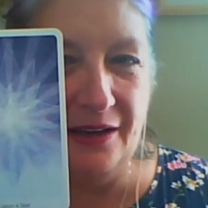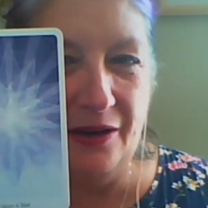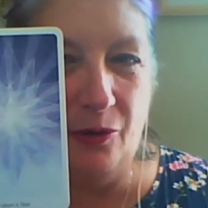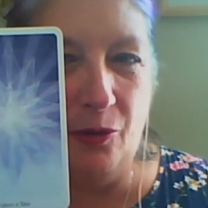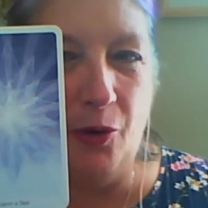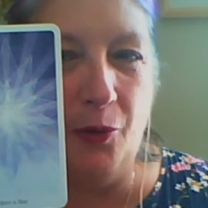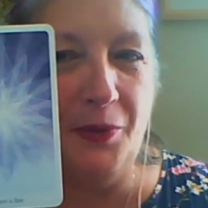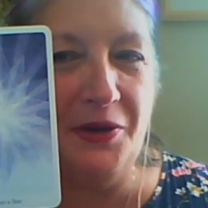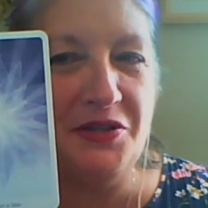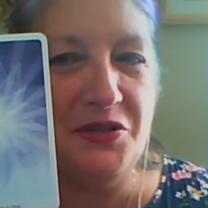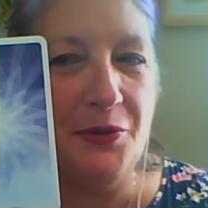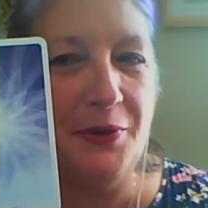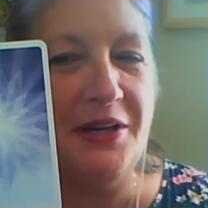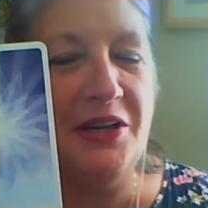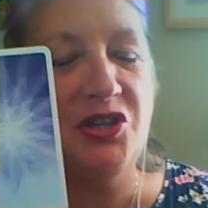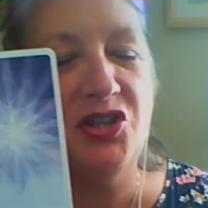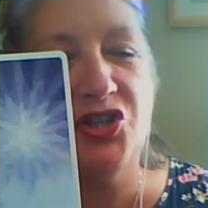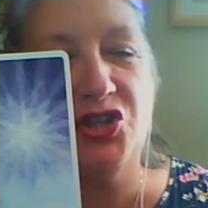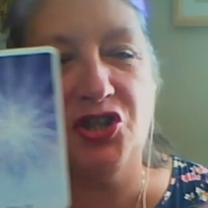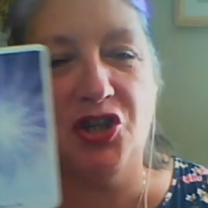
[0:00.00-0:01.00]
what we're doing
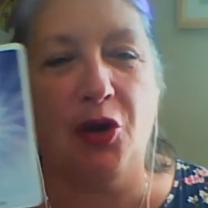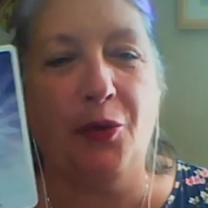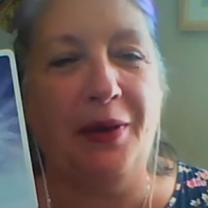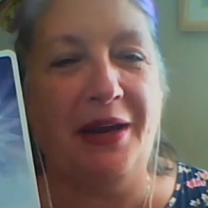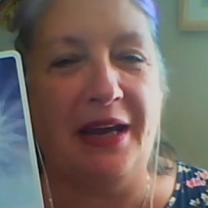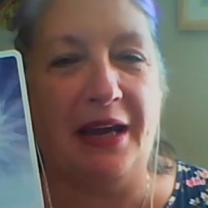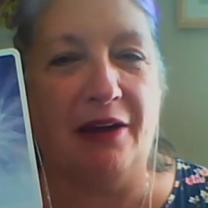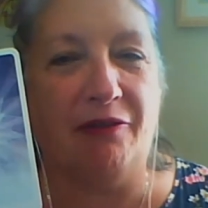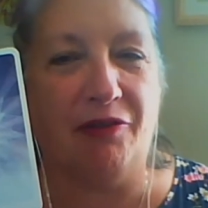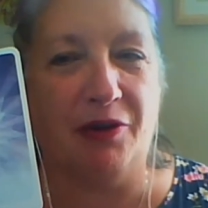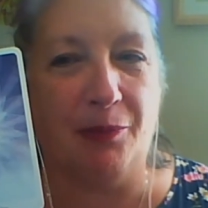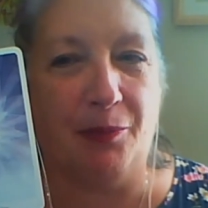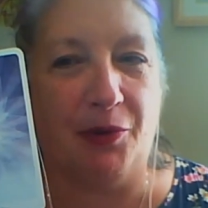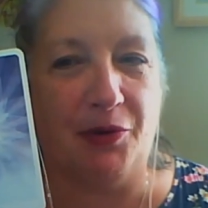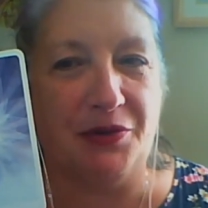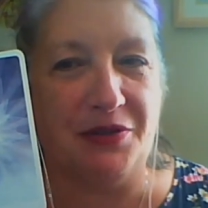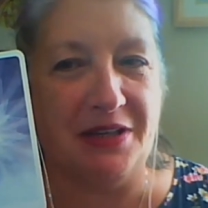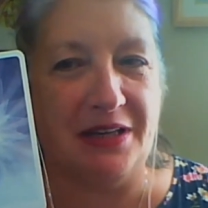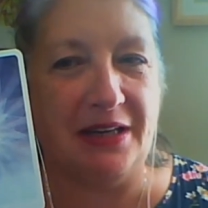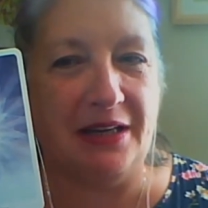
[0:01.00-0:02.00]
is showing
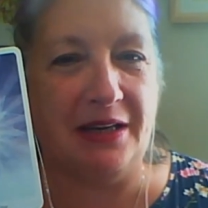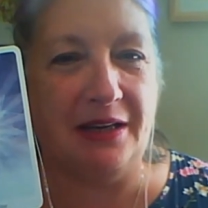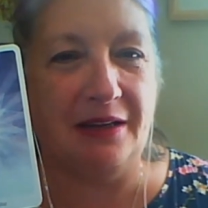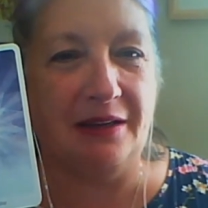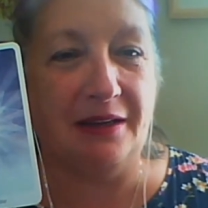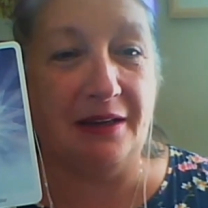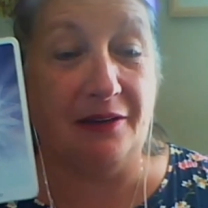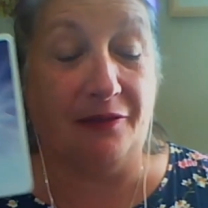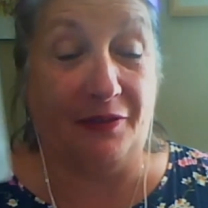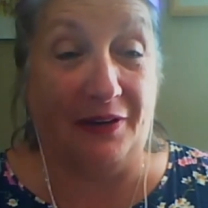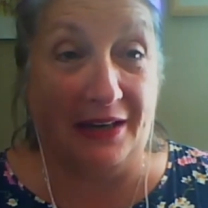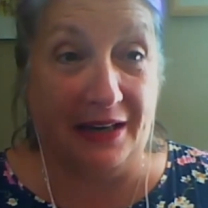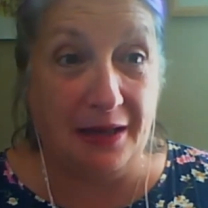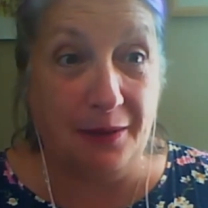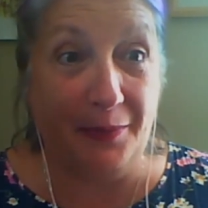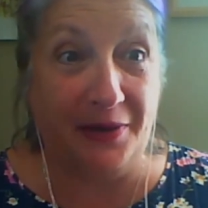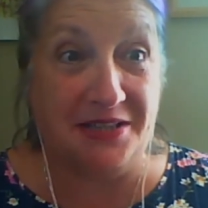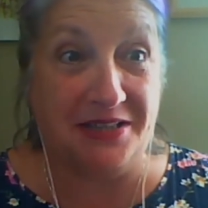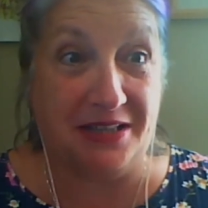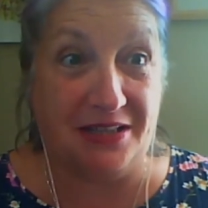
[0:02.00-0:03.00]
everybody that have
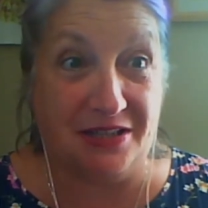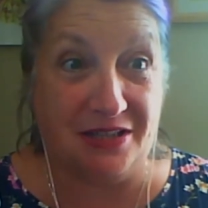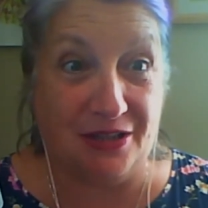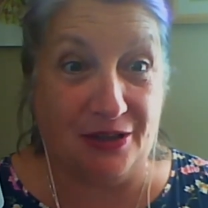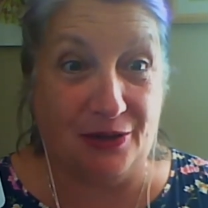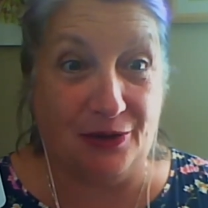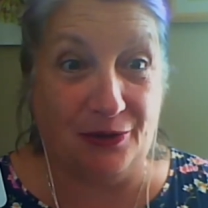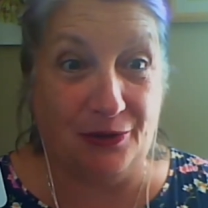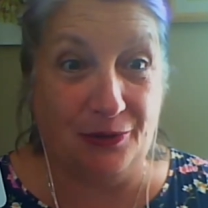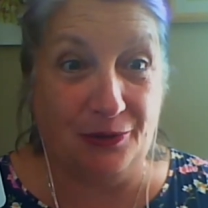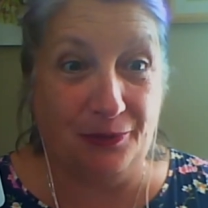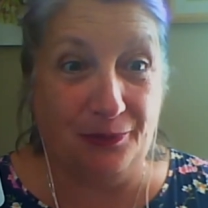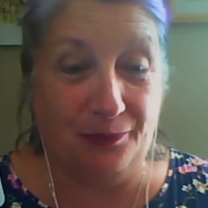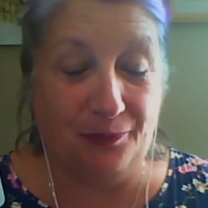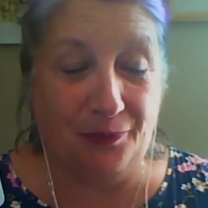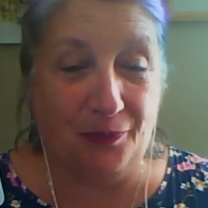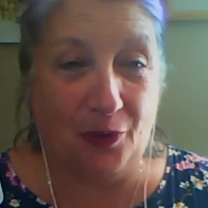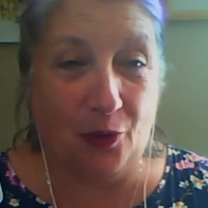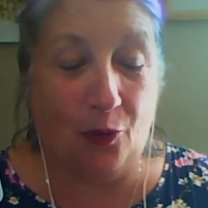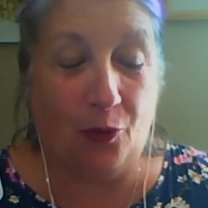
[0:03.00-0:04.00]
limited you,
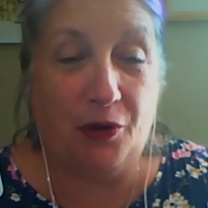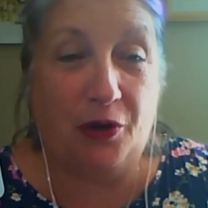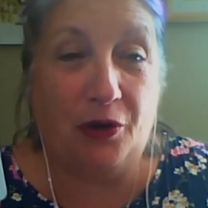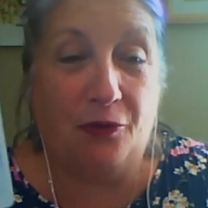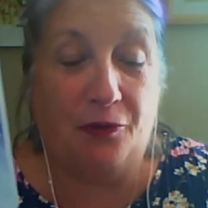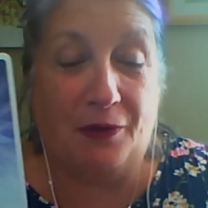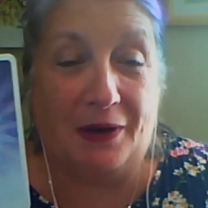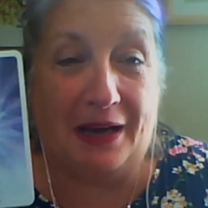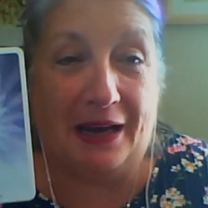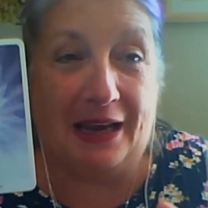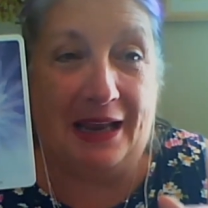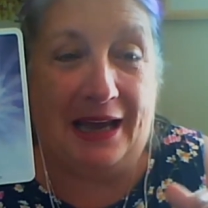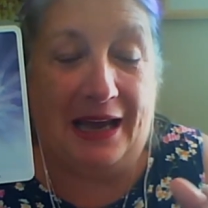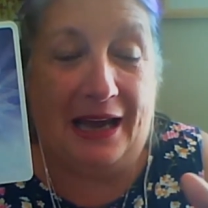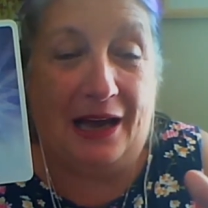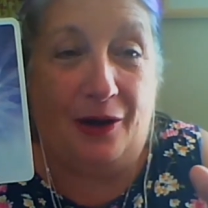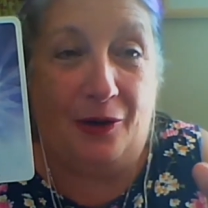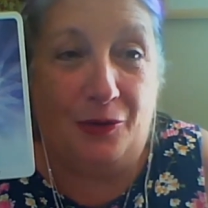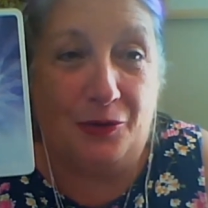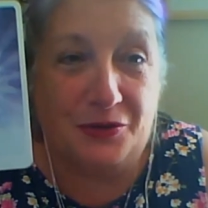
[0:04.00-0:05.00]
or you've
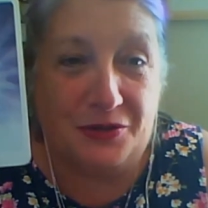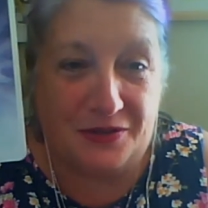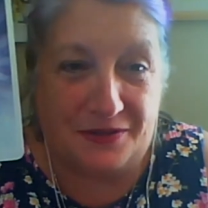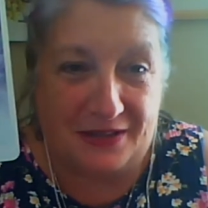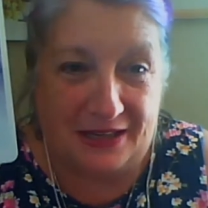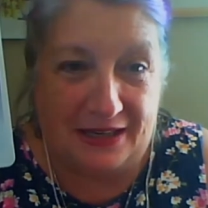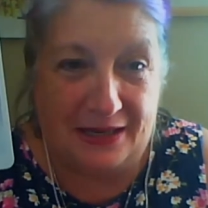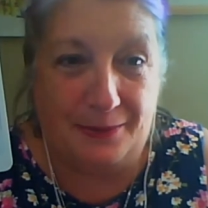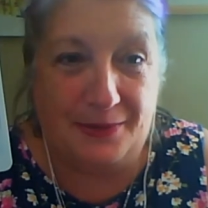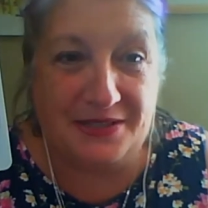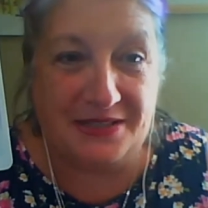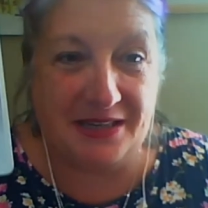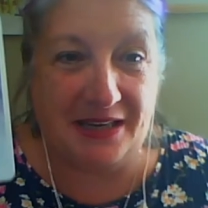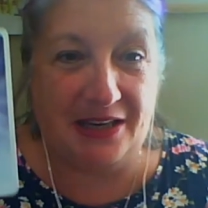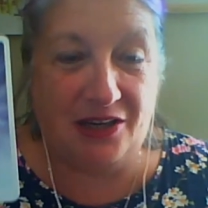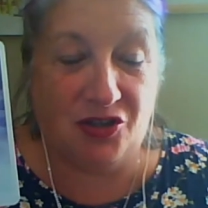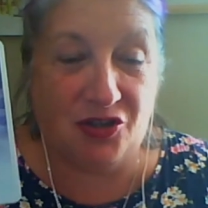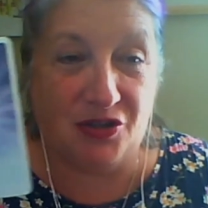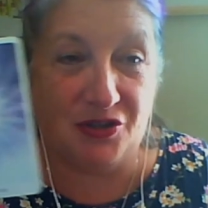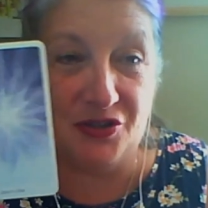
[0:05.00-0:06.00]
allowed the
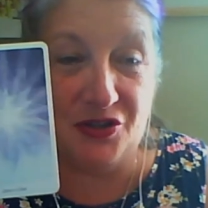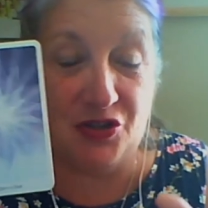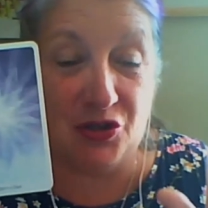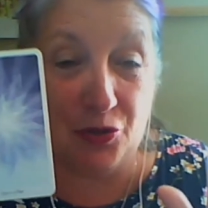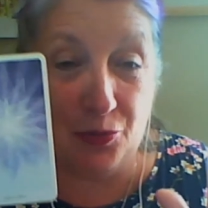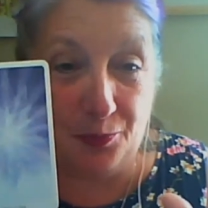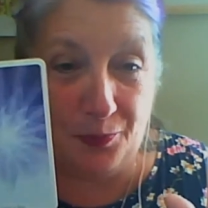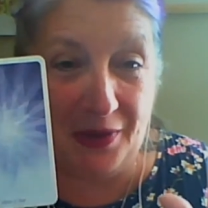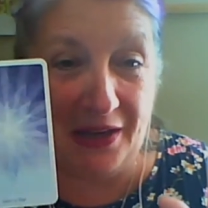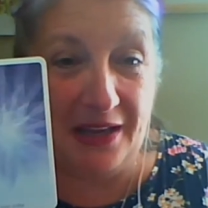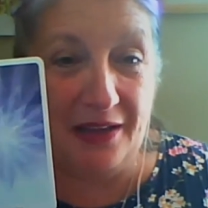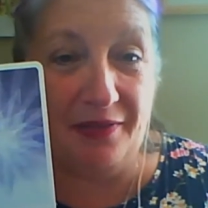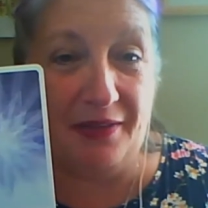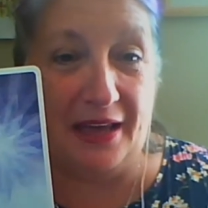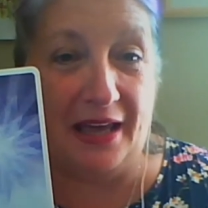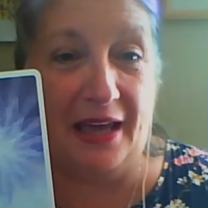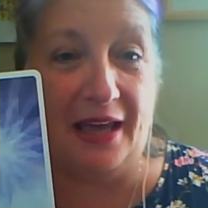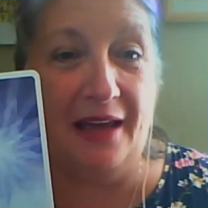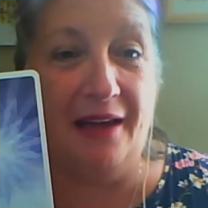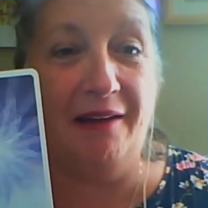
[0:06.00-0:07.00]
limitations to be there,